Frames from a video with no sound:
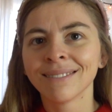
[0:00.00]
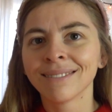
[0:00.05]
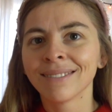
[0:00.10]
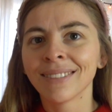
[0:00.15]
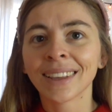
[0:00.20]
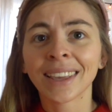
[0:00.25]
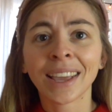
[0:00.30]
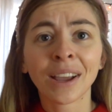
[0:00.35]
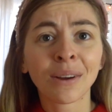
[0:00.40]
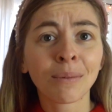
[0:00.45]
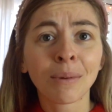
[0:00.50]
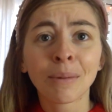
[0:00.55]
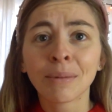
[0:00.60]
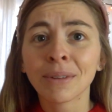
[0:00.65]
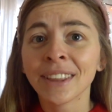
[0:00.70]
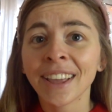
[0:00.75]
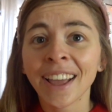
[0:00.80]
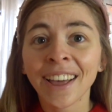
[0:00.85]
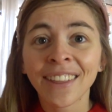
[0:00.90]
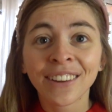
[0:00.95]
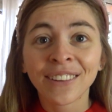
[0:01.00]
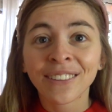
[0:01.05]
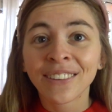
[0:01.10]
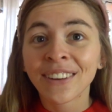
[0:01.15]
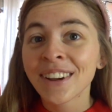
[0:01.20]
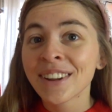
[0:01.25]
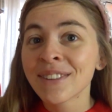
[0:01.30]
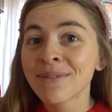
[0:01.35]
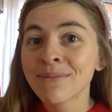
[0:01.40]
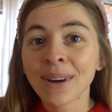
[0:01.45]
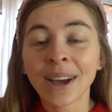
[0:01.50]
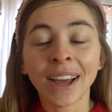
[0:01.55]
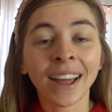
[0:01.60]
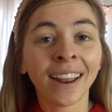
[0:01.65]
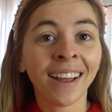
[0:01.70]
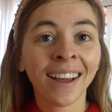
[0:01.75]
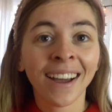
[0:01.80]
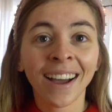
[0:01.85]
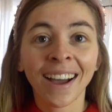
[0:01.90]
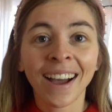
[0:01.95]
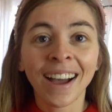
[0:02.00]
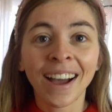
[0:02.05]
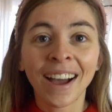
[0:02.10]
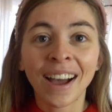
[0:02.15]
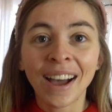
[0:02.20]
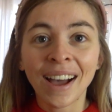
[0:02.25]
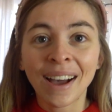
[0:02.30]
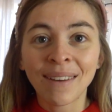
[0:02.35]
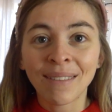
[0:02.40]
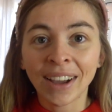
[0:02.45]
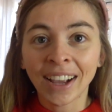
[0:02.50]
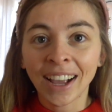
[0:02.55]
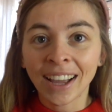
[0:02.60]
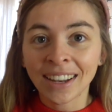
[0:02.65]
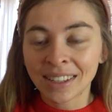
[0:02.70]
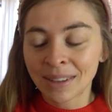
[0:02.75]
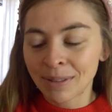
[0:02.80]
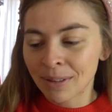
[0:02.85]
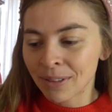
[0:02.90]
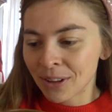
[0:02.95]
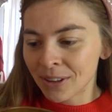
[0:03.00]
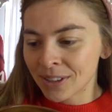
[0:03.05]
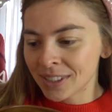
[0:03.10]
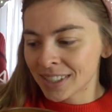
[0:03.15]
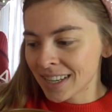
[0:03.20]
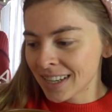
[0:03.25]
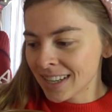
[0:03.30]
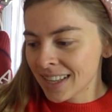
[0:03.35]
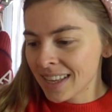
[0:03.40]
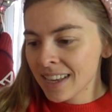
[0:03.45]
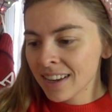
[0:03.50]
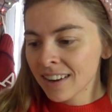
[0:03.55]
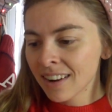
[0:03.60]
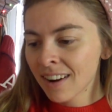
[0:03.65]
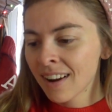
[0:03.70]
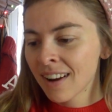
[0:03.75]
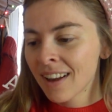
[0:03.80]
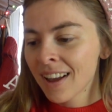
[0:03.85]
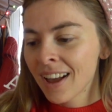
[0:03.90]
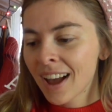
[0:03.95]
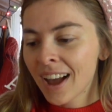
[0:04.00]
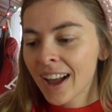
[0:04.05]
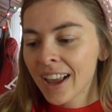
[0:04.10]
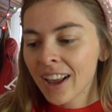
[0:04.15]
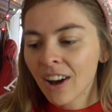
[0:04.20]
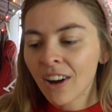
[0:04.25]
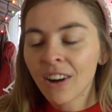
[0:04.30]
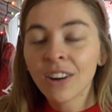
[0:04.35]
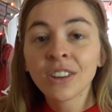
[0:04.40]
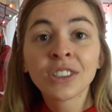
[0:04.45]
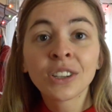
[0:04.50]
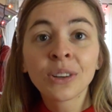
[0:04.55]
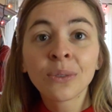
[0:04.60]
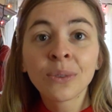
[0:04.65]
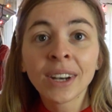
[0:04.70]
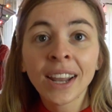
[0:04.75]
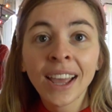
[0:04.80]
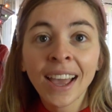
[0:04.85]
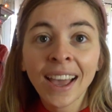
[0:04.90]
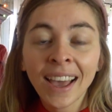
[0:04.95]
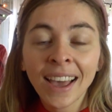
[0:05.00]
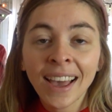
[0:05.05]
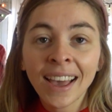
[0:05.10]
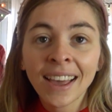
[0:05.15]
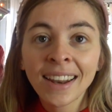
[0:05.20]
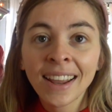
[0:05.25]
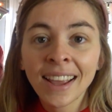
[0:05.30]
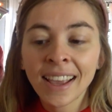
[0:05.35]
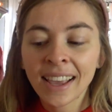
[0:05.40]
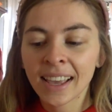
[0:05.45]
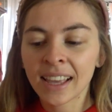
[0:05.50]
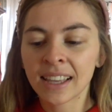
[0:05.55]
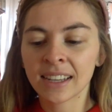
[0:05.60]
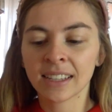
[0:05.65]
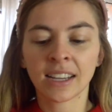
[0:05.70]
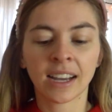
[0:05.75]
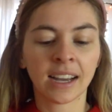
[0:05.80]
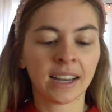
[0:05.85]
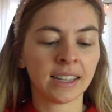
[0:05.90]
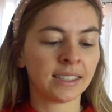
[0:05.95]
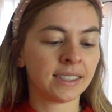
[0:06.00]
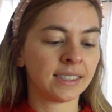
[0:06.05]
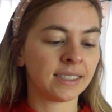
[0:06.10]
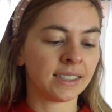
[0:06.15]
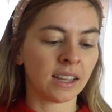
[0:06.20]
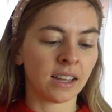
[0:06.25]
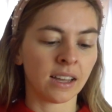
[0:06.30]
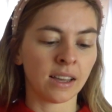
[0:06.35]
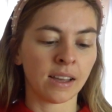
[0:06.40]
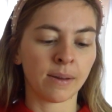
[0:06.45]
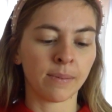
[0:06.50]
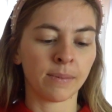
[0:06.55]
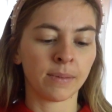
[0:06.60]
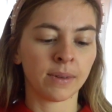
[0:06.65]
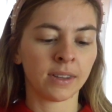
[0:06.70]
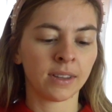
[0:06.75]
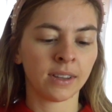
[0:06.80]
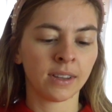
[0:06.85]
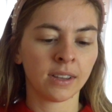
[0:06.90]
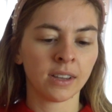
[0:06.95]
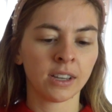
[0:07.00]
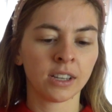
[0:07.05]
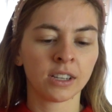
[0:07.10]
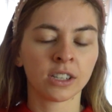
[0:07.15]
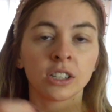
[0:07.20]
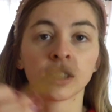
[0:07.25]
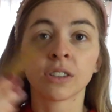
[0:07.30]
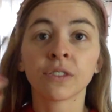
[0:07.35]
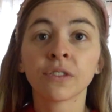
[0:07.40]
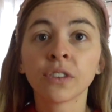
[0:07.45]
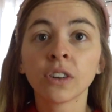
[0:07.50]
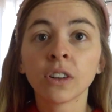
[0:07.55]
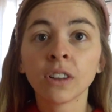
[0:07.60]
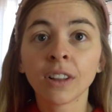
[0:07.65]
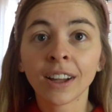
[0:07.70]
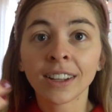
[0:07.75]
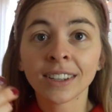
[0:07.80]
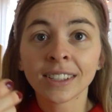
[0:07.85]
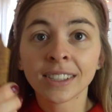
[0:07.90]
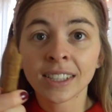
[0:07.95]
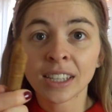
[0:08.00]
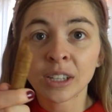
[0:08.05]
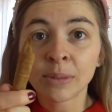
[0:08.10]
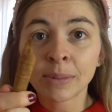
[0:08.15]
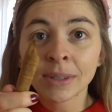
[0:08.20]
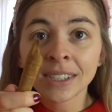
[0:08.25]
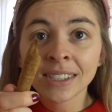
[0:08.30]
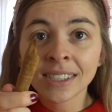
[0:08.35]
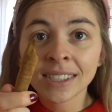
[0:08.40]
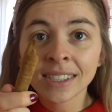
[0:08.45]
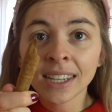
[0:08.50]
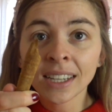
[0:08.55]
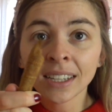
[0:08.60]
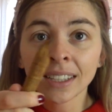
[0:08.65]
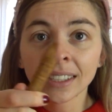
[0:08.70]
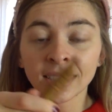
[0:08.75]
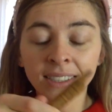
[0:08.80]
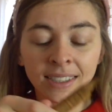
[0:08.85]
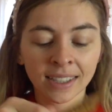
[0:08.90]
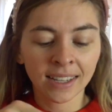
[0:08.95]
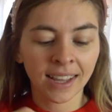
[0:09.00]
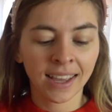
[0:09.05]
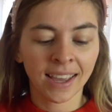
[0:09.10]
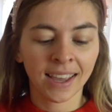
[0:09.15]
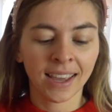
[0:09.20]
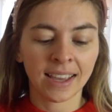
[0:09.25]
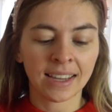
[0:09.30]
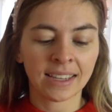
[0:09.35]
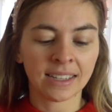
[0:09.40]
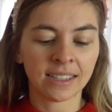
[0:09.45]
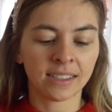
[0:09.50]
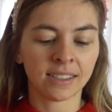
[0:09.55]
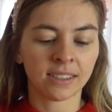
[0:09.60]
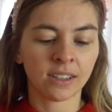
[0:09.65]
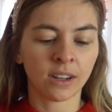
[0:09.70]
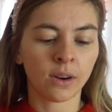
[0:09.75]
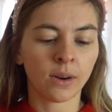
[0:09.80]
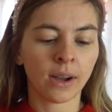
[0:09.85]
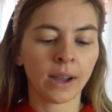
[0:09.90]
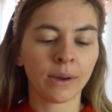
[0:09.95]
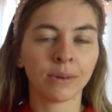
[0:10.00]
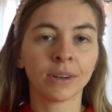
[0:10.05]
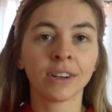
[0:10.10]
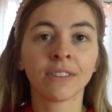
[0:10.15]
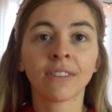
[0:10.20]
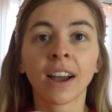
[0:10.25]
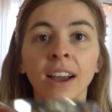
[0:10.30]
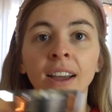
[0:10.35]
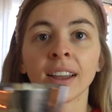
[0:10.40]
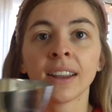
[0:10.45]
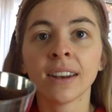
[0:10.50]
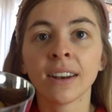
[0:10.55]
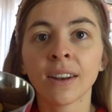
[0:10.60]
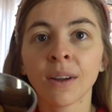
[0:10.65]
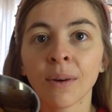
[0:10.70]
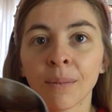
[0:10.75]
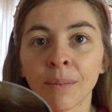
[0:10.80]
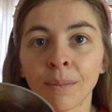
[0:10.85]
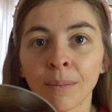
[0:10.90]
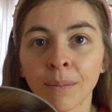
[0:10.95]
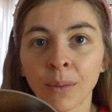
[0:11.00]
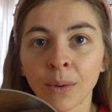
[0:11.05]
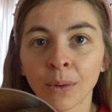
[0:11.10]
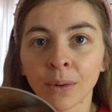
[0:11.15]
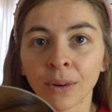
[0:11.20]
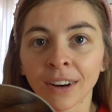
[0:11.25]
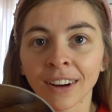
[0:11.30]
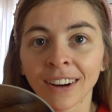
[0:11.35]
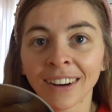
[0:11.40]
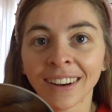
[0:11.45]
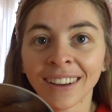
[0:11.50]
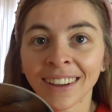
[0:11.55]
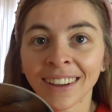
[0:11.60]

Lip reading: I can't remember the other one, but I got some of those in here. I also went ahead and got some just full-on cinnamon sticks, and so I would have gotten more.